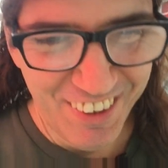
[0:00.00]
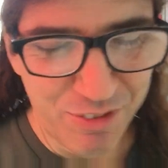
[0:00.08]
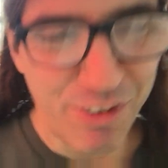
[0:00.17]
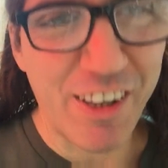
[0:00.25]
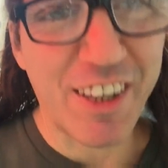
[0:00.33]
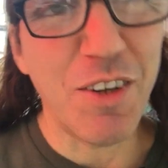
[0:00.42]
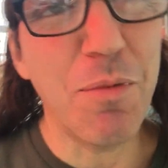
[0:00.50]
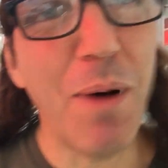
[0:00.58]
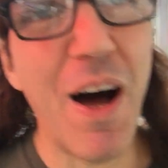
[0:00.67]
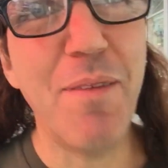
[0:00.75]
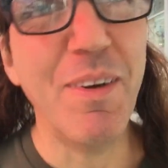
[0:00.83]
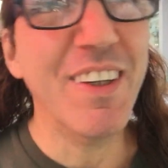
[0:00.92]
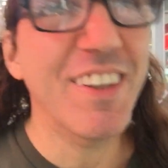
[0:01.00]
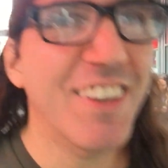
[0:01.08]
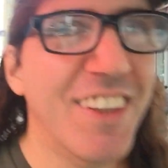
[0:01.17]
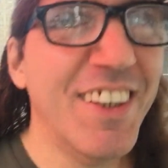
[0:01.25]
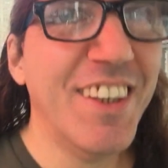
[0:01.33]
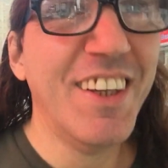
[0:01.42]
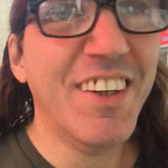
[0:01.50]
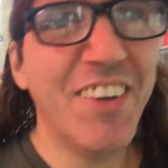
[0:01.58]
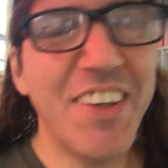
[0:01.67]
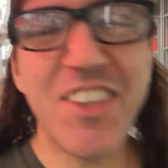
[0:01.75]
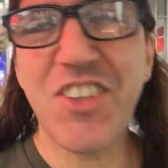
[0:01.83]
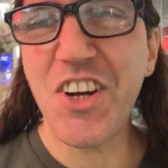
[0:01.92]
Fucking Obama.
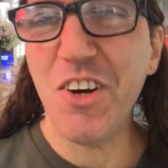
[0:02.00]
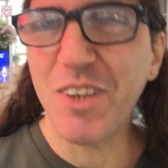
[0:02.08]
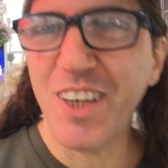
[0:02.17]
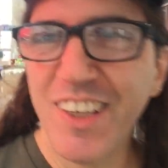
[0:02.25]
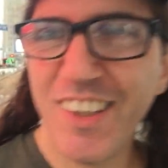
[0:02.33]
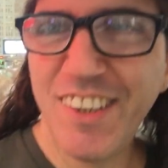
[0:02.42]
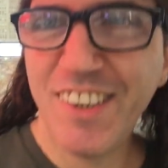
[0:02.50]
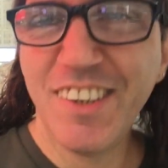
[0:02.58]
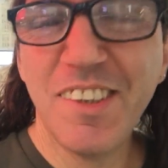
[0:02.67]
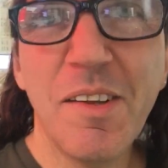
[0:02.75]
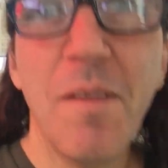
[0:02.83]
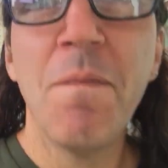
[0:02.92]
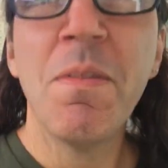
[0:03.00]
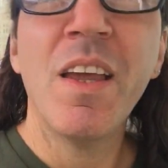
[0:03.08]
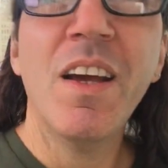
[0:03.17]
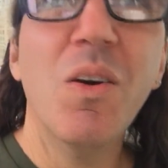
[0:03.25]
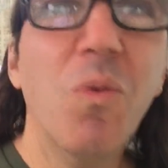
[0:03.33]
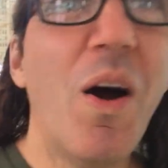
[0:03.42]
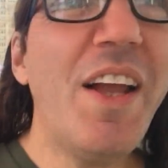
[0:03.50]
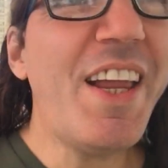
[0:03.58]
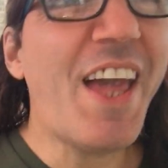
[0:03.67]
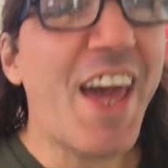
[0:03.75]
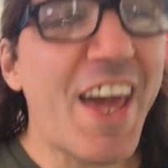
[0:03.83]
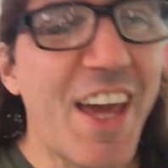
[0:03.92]
What a joke. What
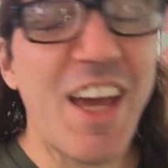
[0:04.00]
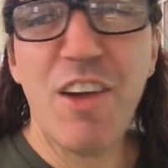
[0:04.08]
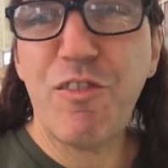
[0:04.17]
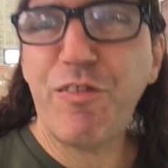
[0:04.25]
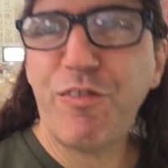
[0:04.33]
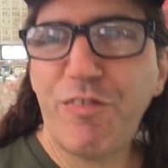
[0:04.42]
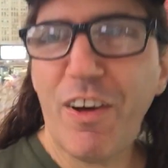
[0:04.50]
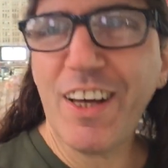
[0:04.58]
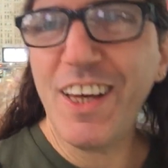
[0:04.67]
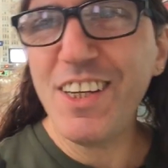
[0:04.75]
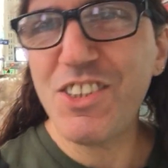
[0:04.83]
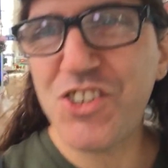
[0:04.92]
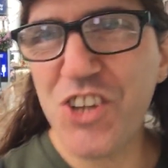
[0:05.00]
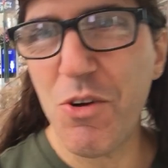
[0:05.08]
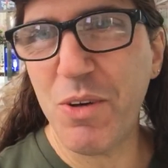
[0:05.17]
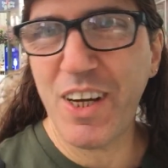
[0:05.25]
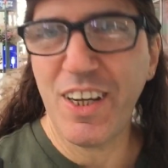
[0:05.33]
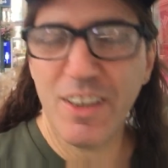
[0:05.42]
a fucking joke.